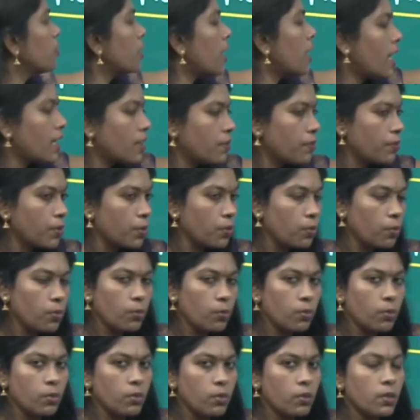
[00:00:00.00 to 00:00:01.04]
that view.
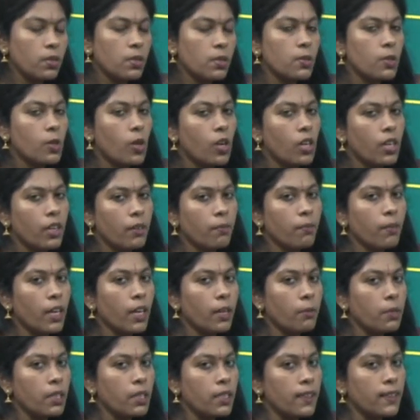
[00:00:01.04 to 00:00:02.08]
This is called
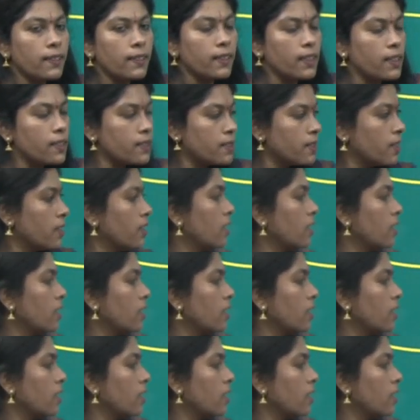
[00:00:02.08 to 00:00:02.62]
environmental ethics,